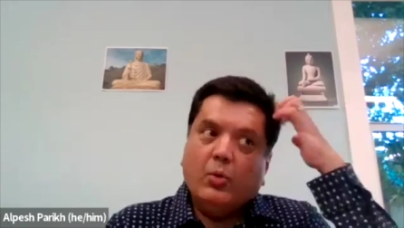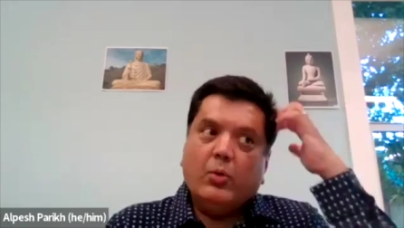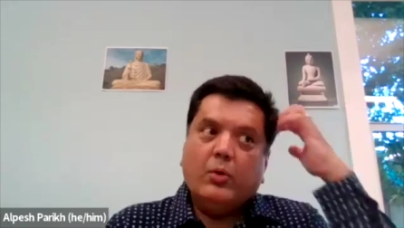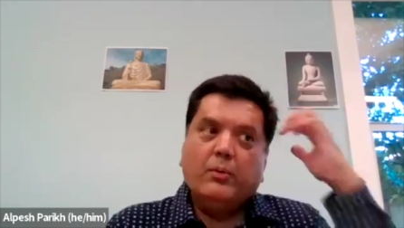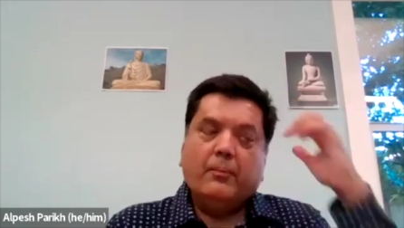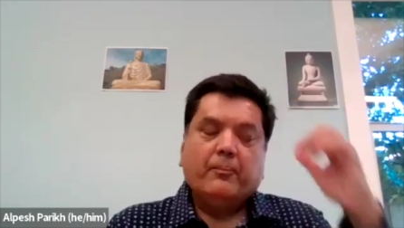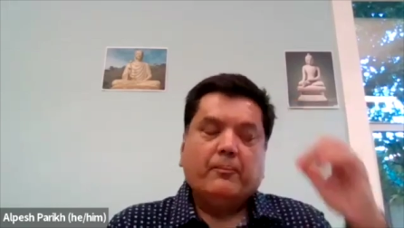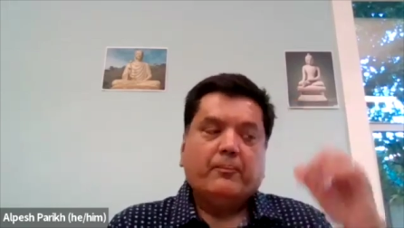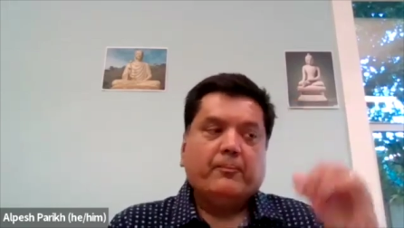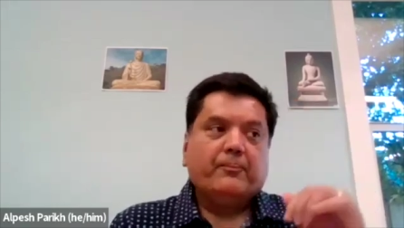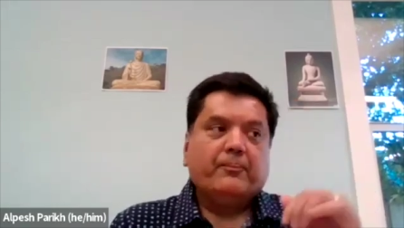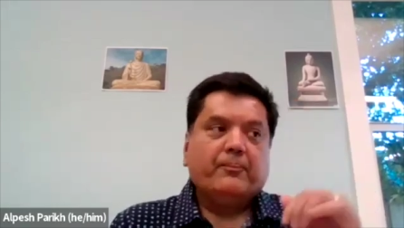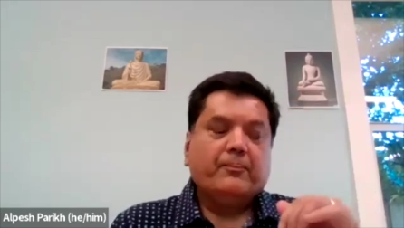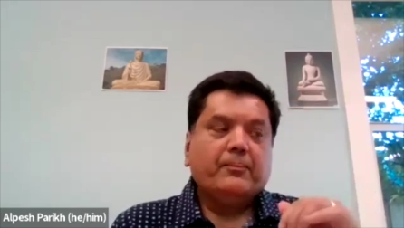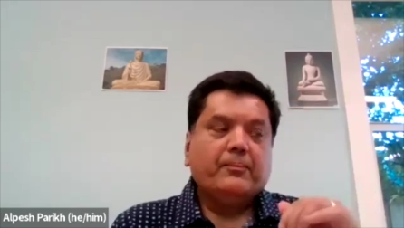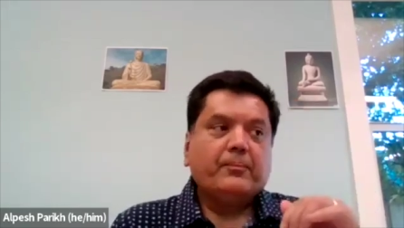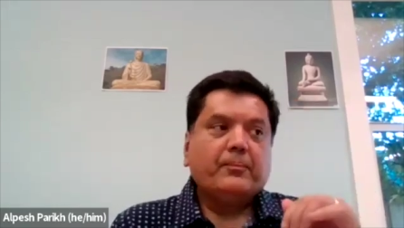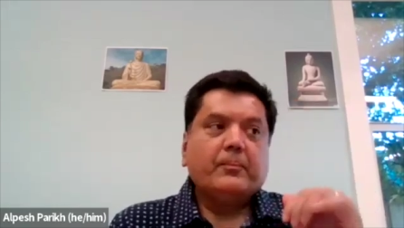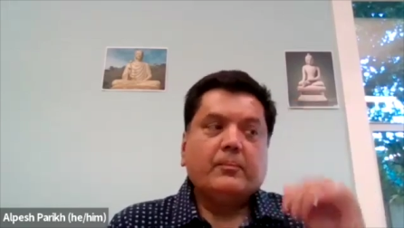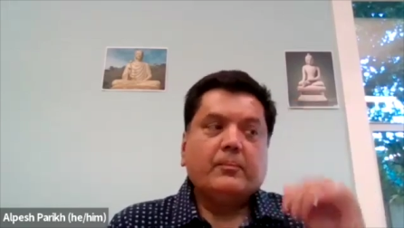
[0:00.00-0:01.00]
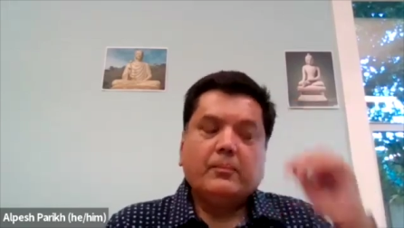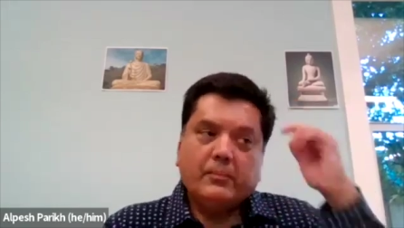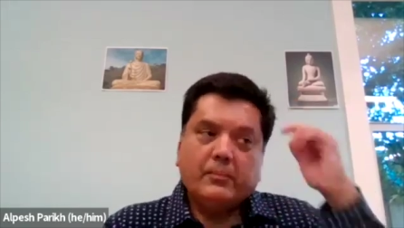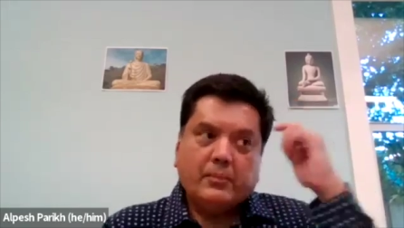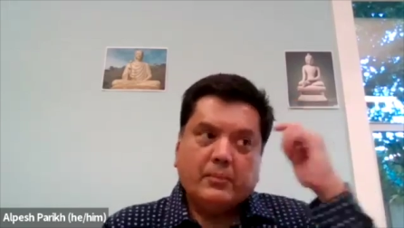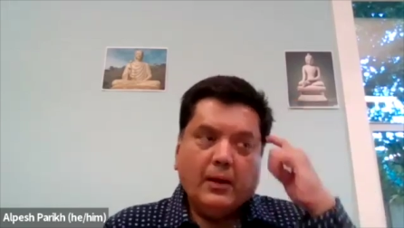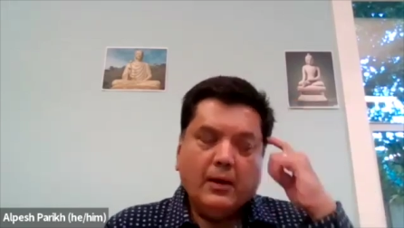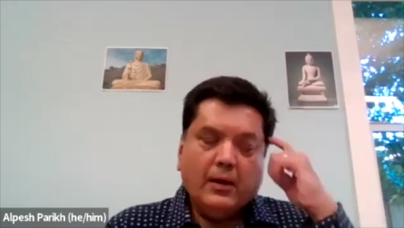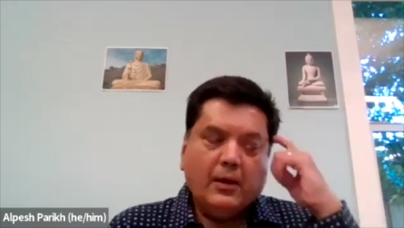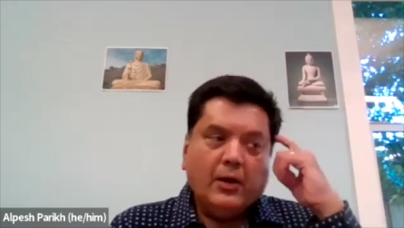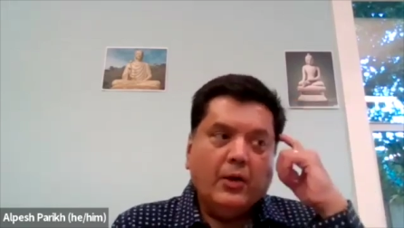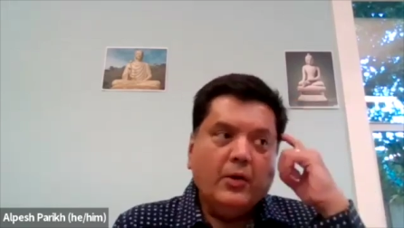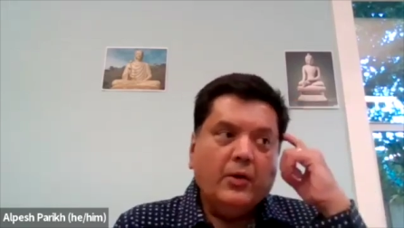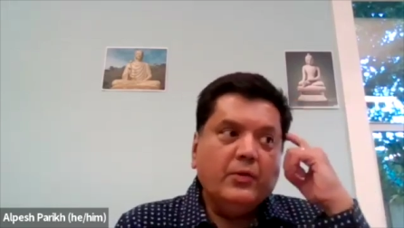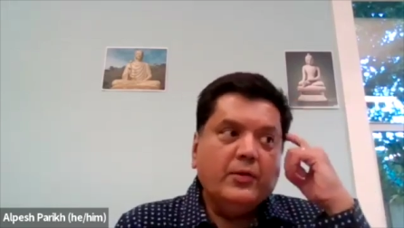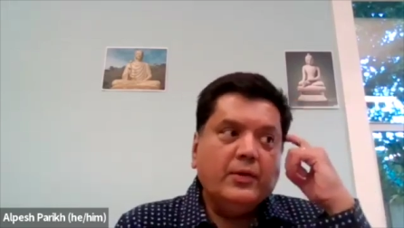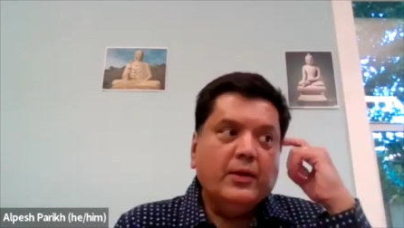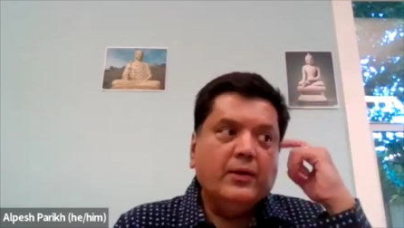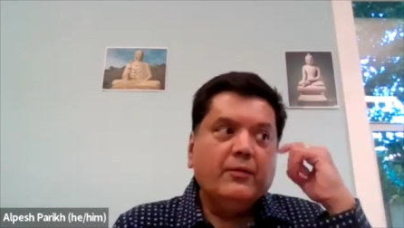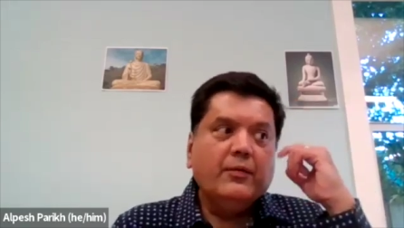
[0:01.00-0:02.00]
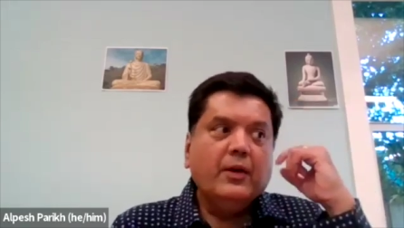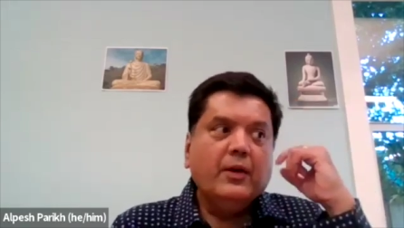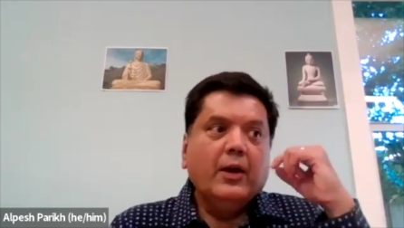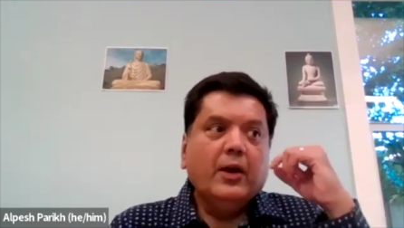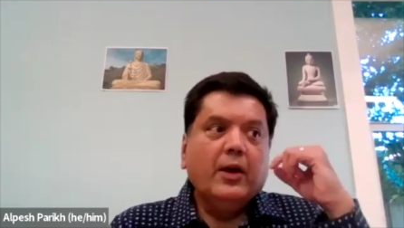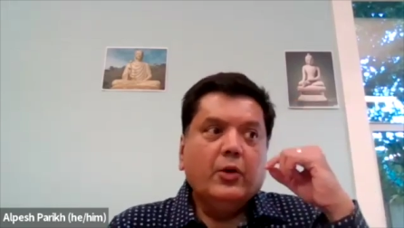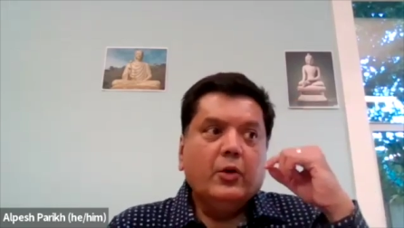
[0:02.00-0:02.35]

more conducive